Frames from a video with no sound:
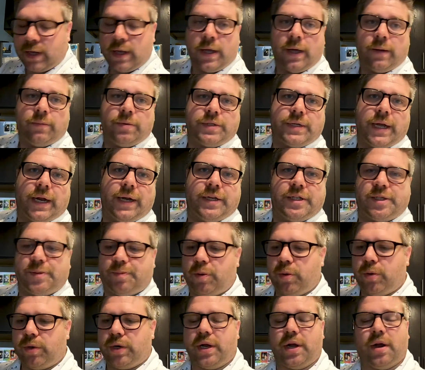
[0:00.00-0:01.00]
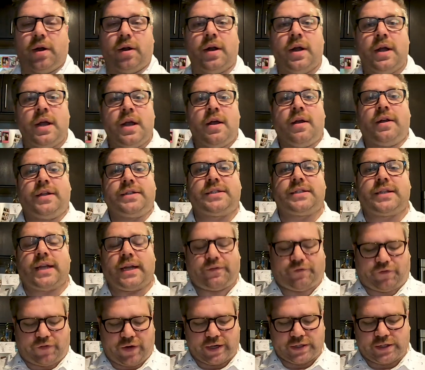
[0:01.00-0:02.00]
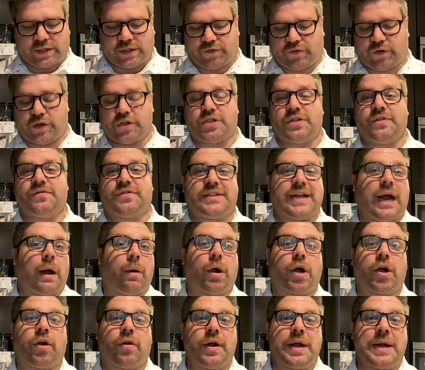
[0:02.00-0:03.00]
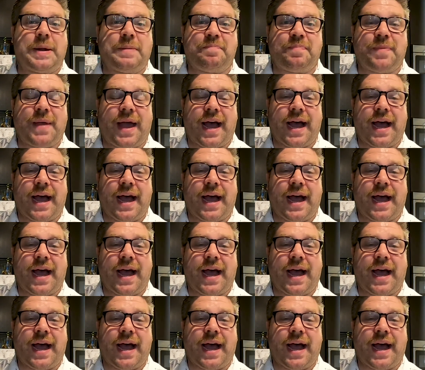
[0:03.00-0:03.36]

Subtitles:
Just getting a spoon here. This is like France's version of sour cream,